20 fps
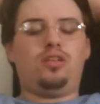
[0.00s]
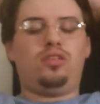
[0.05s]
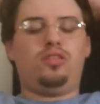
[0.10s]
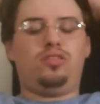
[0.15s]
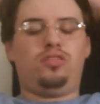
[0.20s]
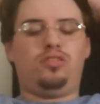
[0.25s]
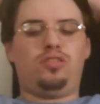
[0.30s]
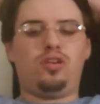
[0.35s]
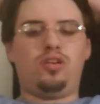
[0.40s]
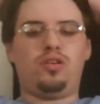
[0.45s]

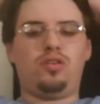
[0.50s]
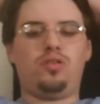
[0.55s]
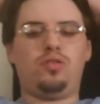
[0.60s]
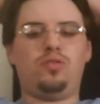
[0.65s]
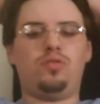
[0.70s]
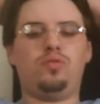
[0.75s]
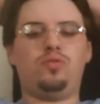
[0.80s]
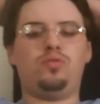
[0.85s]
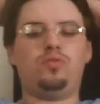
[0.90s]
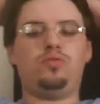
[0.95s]

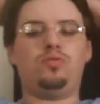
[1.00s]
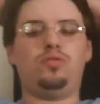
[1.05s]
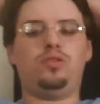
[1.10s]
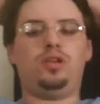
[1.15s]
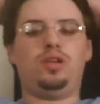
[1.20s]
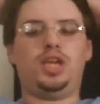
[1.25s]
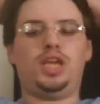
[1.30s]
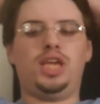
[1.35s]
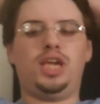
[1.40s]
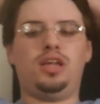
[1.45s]
So
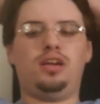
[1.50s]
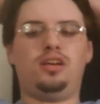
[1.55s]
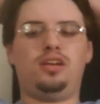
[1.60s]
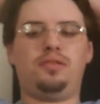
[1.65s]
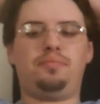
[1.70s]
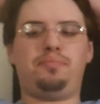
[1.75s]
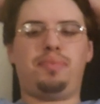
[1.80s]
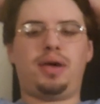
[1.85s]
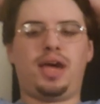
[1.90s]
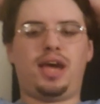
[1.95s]
he ended
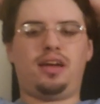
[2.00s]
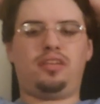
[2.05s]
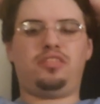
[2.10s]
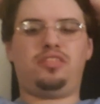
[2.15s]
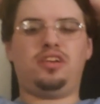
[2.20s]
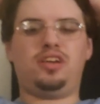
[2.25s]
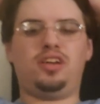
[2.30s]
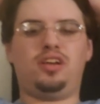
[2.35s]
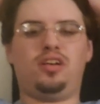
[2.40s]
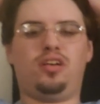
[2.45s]
up
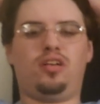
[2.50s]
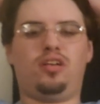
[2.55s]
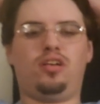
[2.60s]
passing